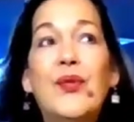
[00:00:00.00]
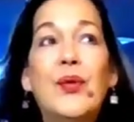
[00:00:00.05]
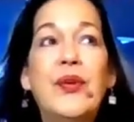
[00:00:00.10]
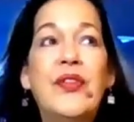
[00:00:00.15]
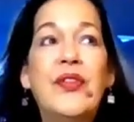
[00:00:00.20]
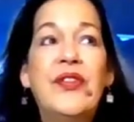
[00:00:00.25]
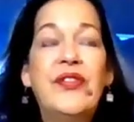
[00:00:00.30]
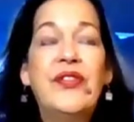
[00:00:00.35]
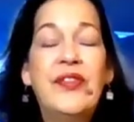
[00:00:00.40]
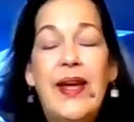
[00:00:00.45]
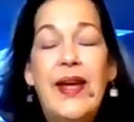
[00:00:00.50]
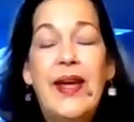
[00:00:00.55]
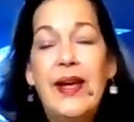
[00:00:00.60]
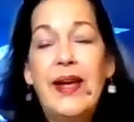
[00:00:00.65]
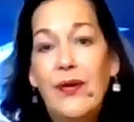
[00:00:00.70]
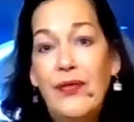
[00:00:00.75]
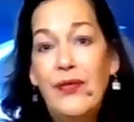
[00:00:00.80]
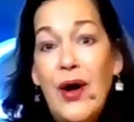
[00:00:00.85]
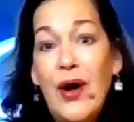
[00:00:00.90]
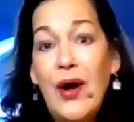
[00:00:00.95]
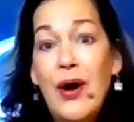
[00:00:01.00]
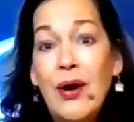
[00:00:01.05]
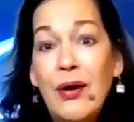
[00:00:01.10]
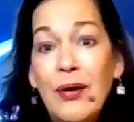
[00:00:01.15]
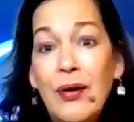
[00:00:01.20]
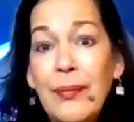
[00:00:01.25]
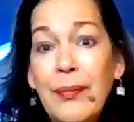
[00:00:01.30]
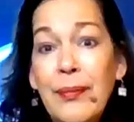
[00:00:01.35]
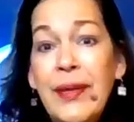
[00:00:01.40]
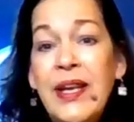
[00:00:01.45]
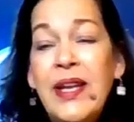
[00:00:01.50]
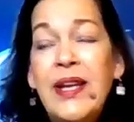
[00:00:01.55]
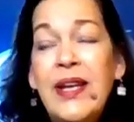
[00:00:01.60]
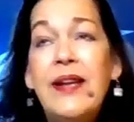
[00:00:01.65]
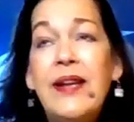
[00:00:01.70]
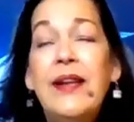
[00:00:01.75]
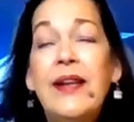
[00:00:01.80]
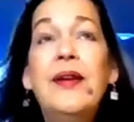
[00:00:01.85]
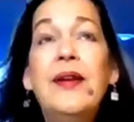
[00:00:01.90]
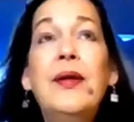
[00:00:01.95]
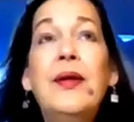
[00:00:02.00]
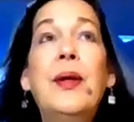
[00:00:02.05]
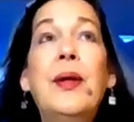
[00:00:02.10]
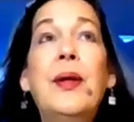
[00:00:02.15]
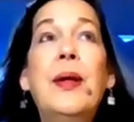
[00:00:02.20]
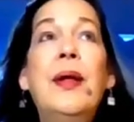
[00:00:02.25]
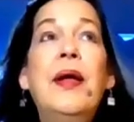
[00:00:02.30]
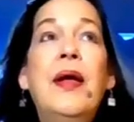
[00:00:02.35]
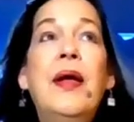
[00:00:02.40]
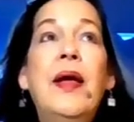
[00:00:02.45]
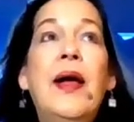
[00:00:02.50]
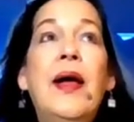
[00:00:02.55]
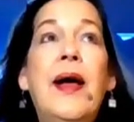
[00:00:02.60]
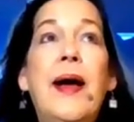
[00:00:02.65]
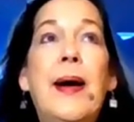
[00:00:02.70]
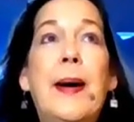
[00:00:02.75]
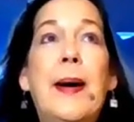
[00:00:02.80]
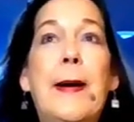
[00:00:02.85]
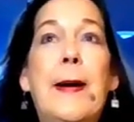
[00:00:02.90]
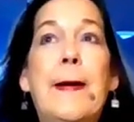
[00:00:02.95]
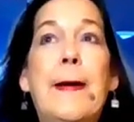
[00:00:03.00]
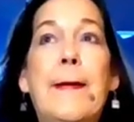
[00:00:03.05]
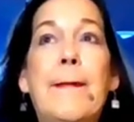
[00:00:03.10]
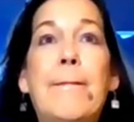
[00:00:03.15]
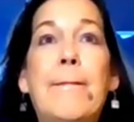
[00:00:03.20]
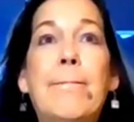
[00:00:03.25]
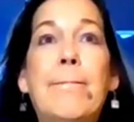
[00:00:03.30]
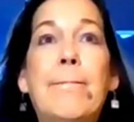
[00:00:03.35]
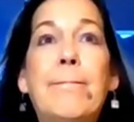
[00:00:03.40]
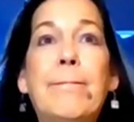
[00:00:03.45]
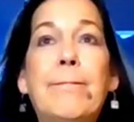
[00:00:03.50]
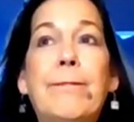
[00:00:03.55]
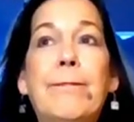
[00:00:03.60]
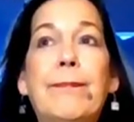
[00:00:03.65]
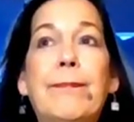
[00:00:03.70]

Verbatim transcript: for the sake of harmony. And